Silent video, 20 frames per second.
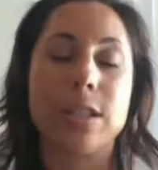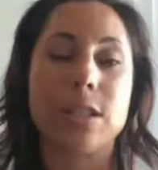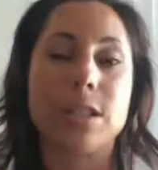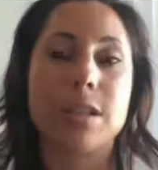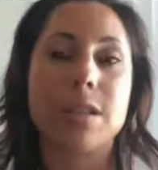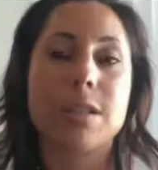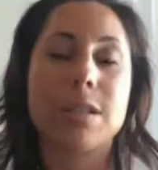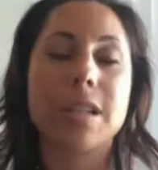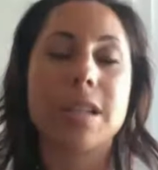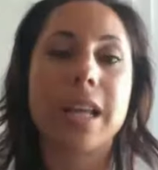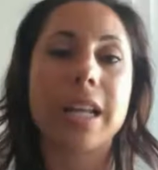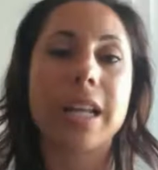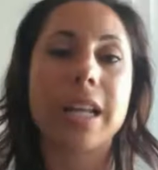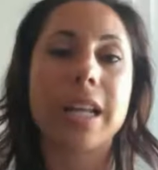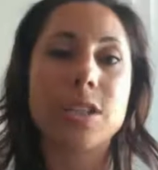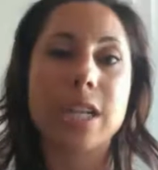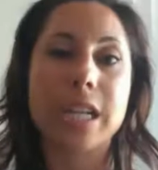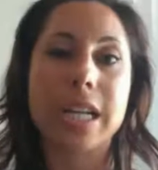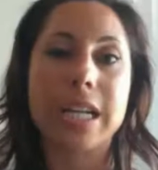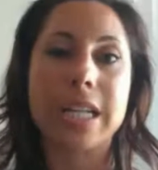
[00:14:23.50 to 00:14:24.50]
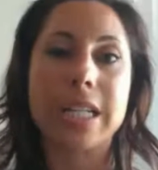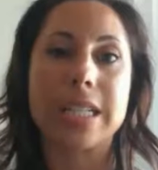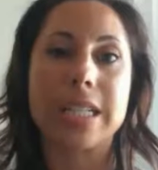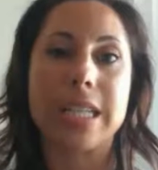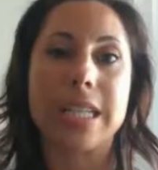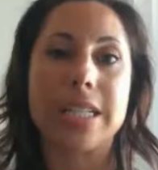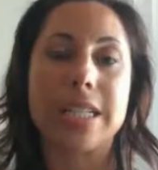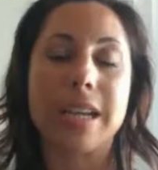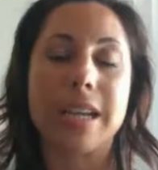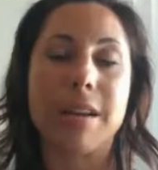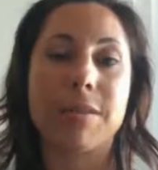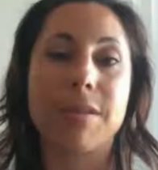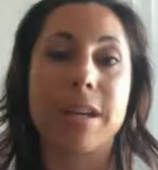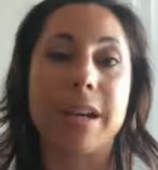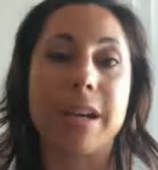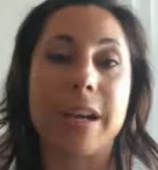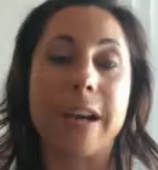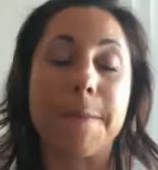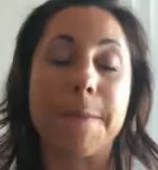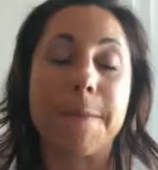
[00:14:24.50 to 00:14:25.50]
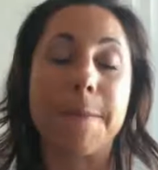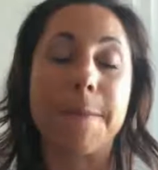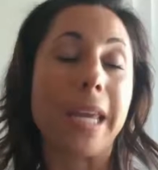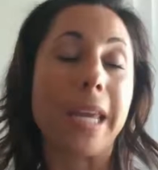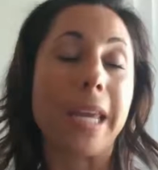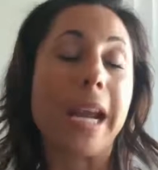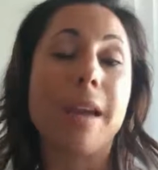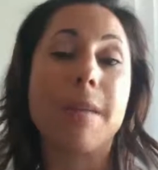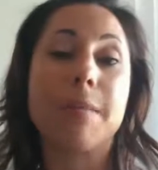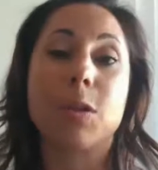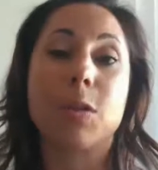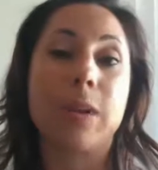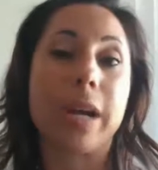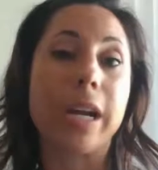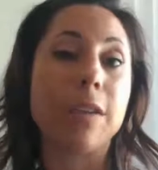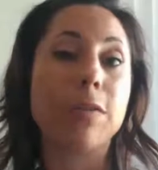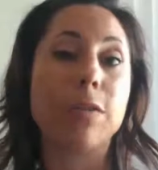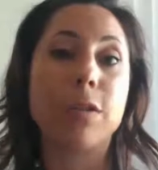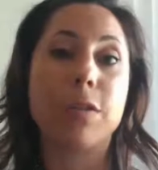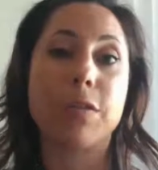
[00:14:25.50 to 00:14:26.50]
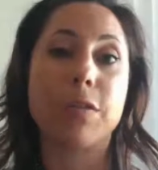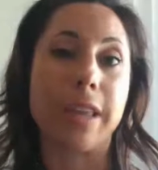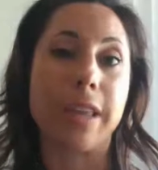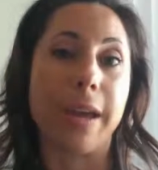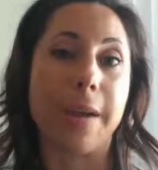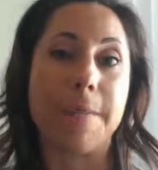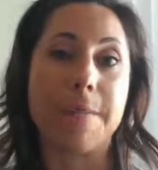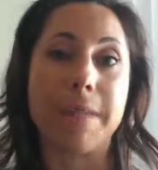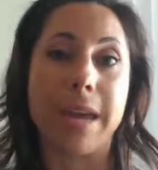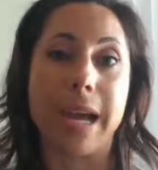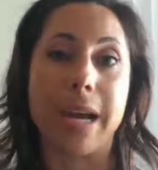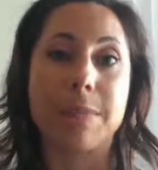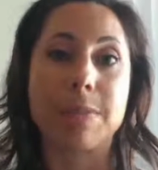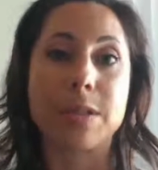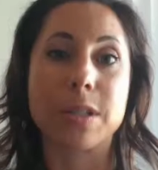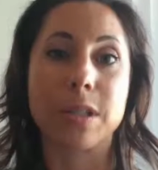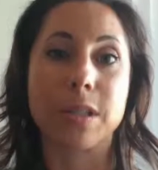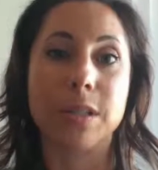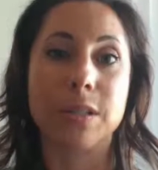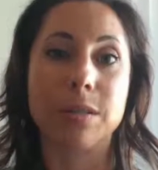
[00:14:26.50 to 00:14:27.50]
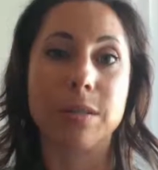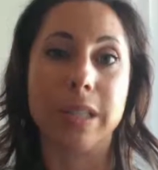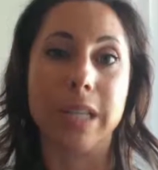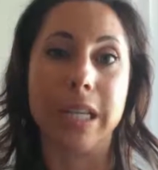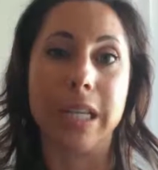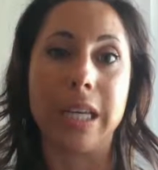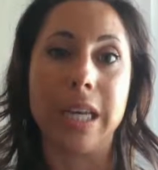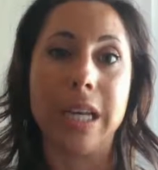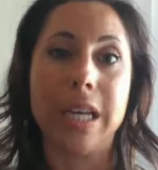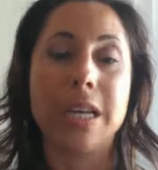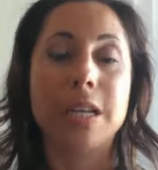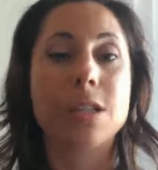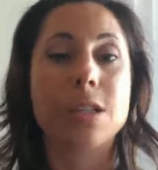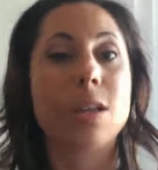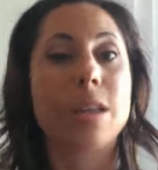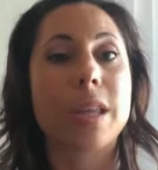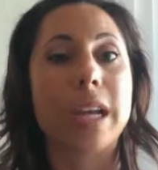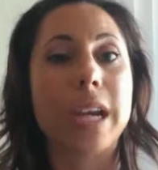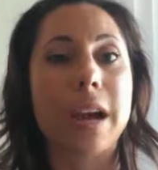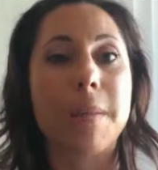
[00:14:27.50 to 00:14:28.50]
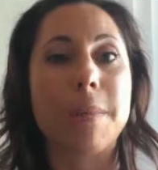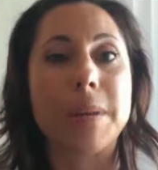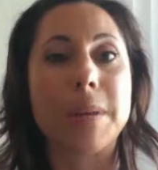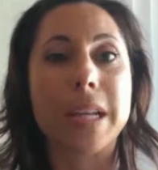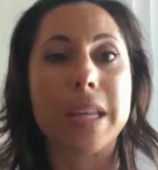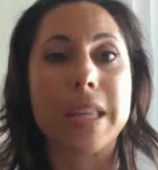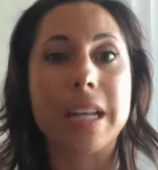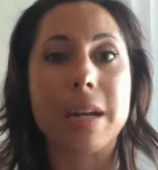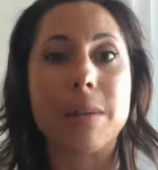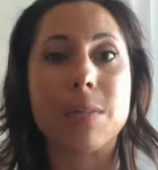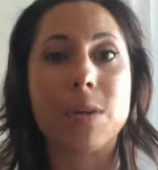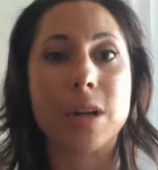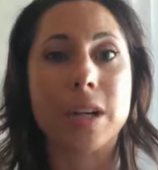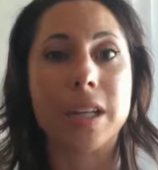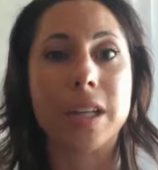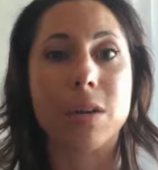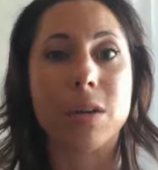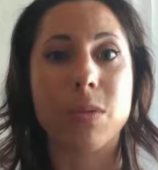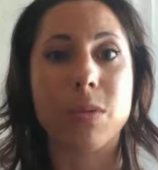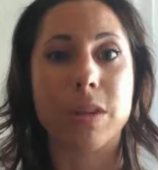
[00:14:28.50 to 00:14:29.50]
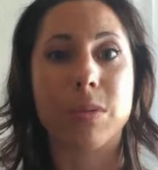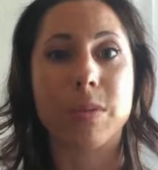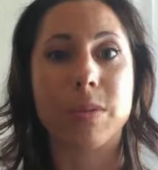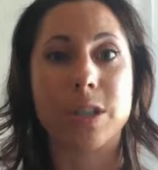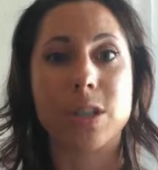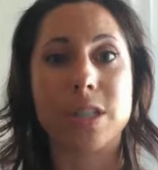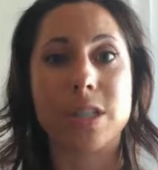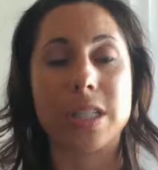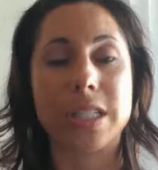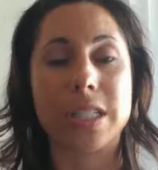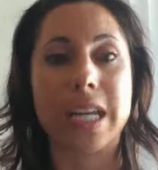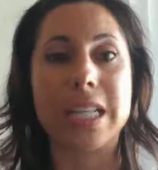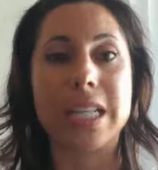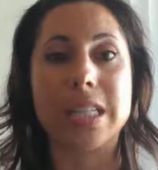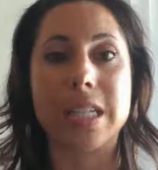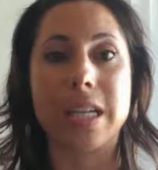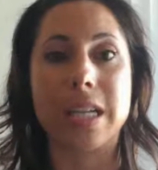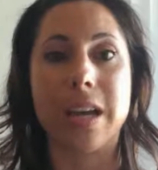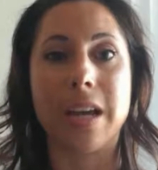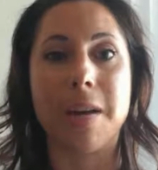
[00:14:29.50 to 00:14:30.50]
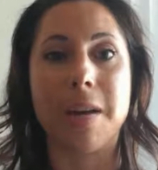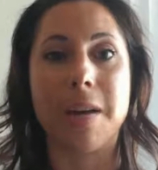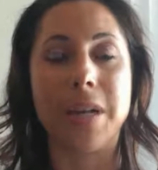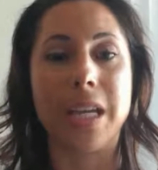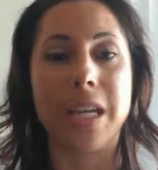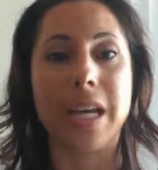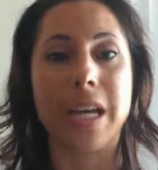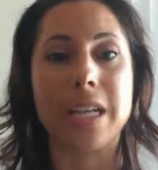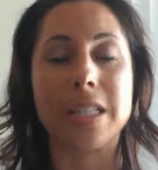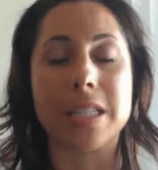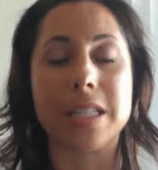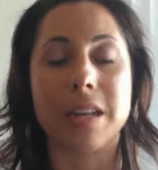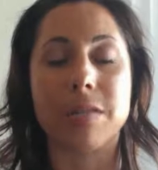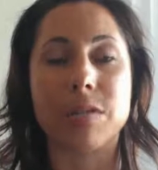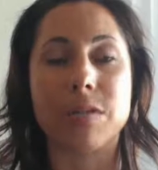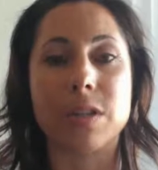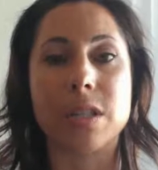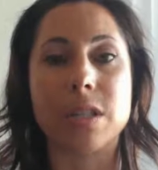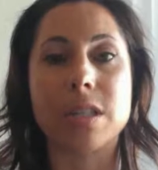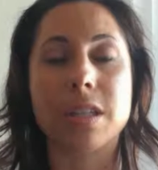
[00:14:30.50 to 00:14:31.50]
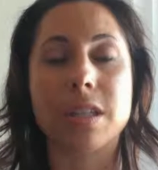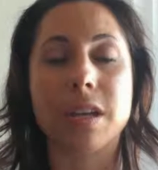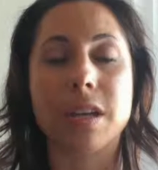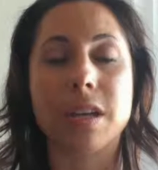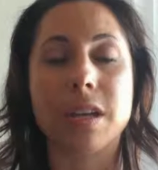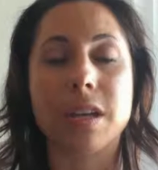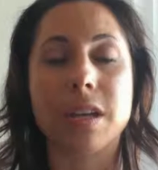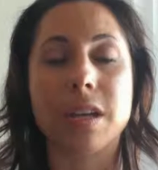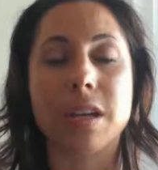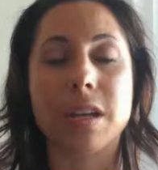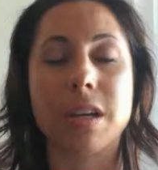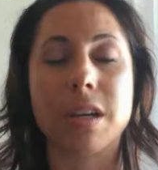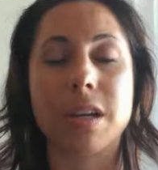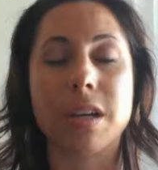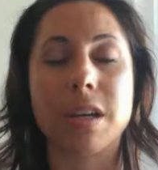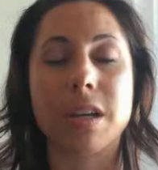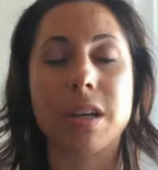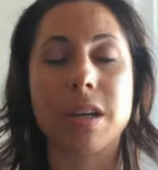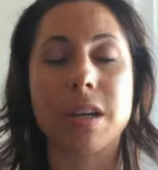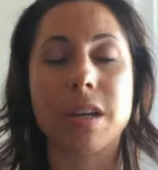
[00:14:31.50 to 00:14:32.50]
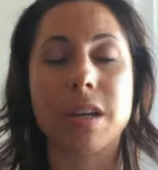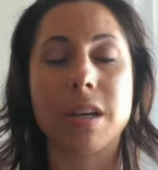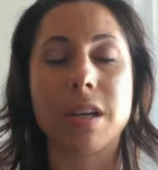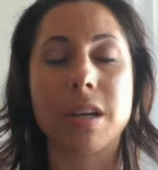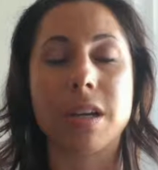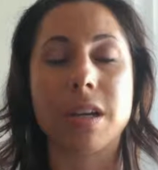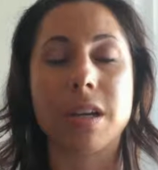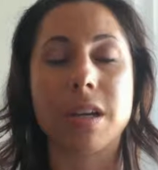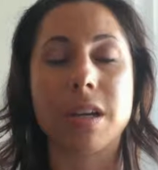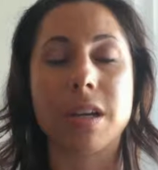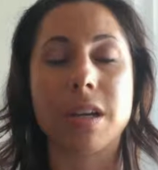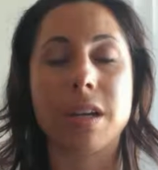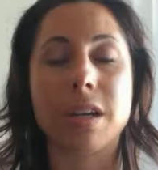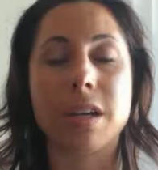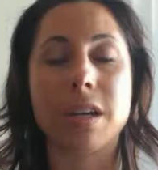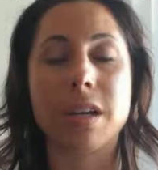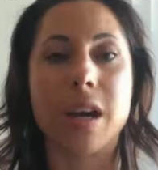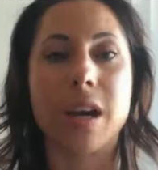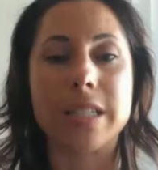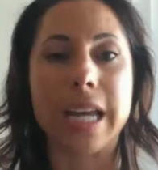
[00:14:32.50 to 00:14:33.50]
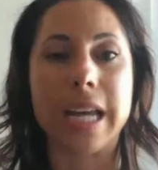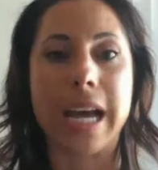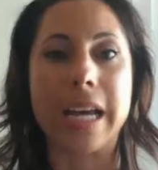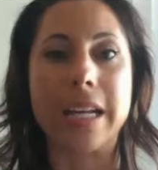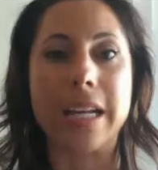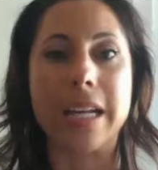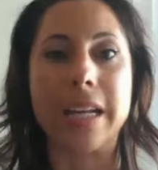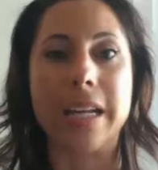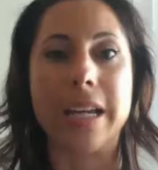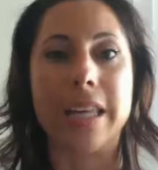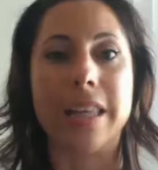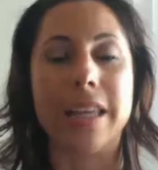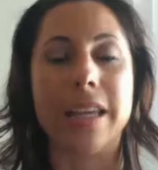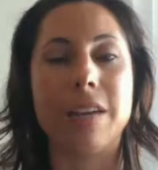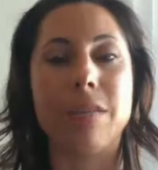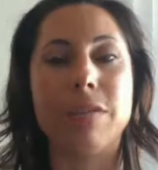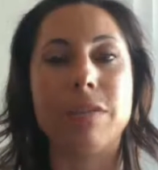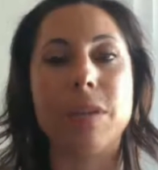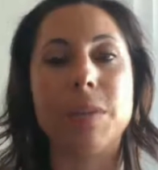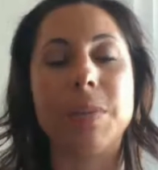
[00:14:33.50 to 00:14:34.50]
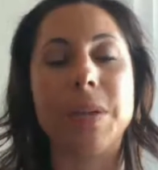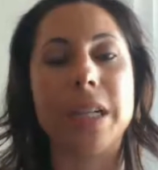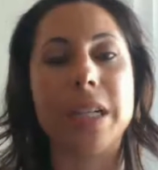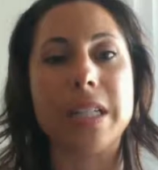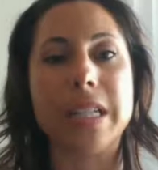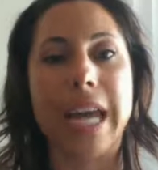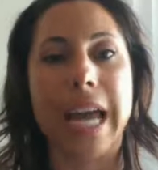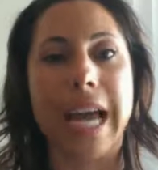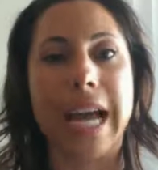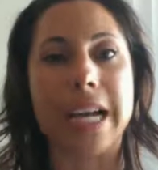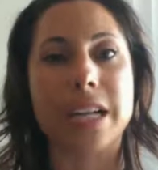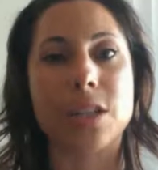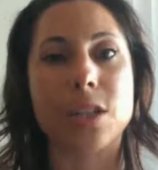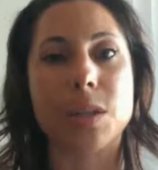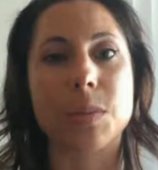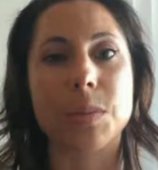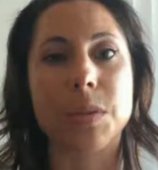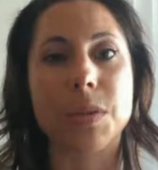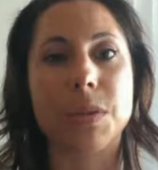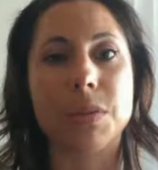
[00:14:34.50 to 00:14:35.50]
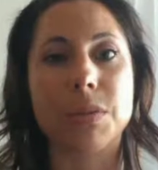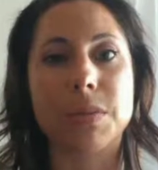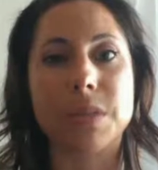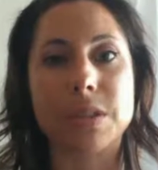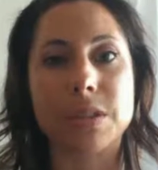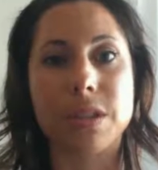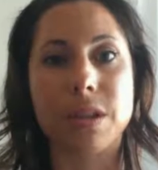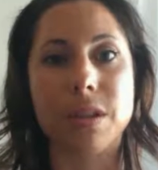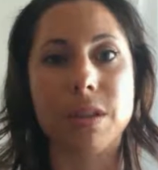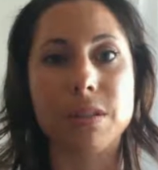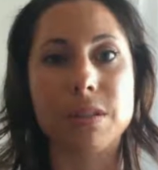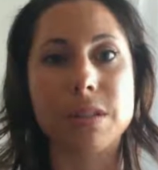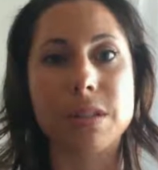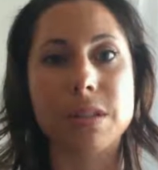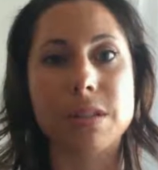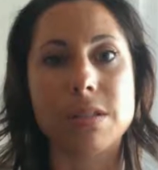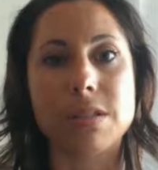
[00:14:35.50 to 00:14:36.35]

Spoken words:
So there's a lot of genetic tests out there, and I am grateful for them. Absolutely. So the company that I'm working with, which is a testing company out of San Francisco, they basically take raw data and they flip it into actionable results.